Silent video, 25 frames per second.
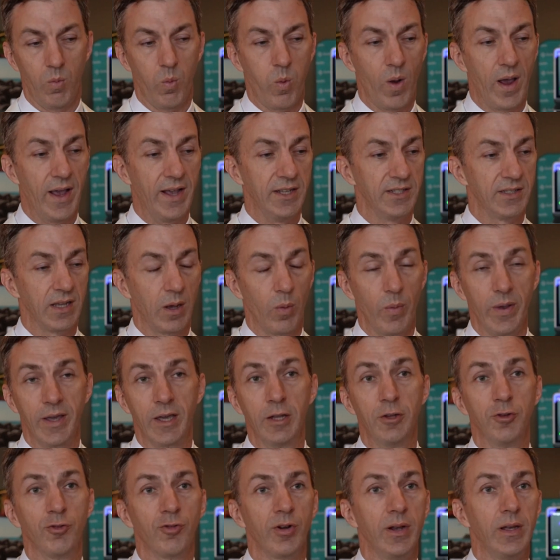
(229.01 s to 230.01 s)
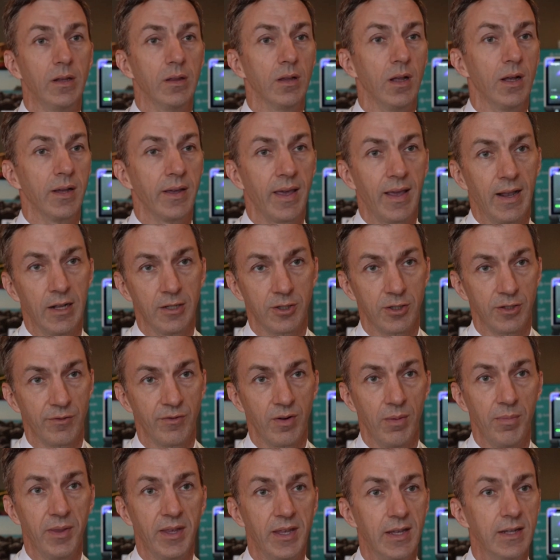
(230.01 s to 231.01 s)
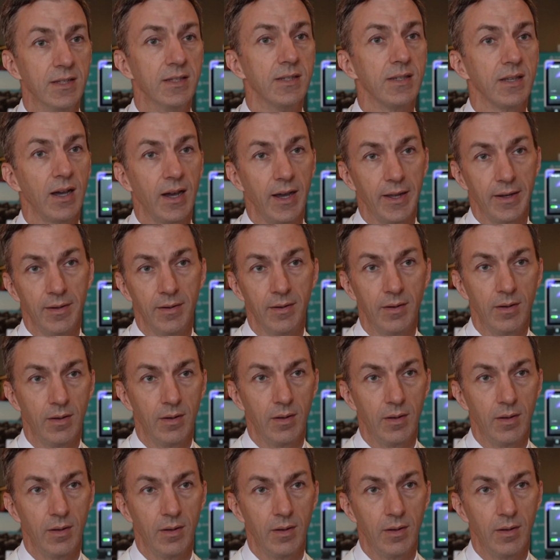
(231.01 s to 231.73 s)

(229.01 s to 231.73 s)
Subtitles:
ways that we can treat lung cancer from the inside